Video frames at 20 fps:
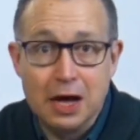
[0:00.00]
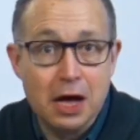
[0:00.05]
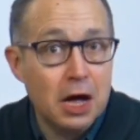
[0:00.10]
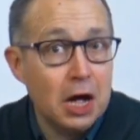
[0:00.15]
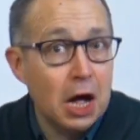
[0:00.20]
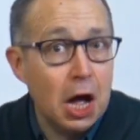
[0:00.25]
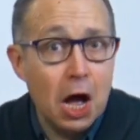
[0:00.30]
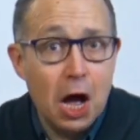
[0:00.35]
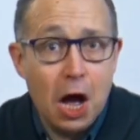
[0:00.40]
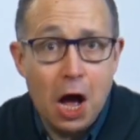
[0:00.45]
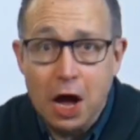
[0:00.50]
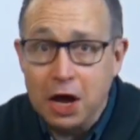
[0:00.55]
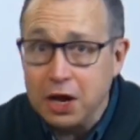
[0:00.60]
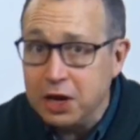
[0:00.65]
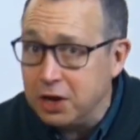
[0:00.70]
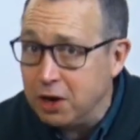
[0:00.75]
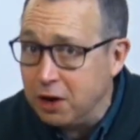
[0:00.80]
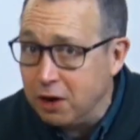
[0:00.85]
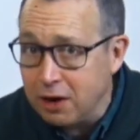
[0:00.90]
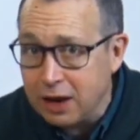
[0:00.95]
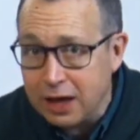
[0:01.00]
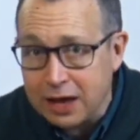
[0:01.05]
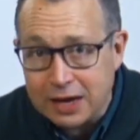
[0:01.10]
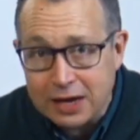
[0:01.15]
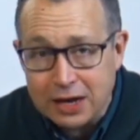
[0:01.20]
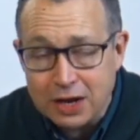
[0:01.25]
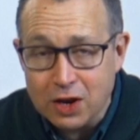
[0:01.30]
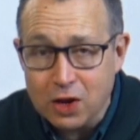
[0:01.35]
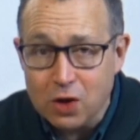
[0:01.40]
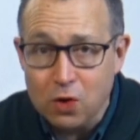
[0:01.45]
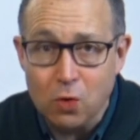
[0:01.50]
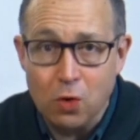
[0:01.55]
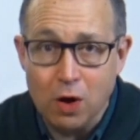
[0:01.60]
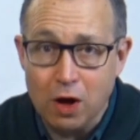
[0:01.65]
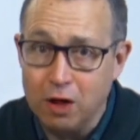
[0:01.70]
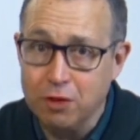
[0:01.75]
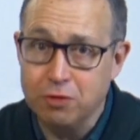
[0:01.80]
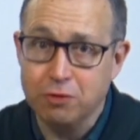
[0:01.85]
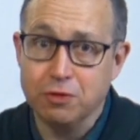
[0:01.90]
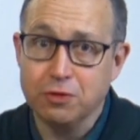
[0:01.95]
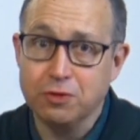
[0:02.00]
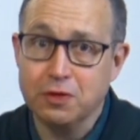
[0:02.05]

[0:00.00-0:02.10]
a year like no other,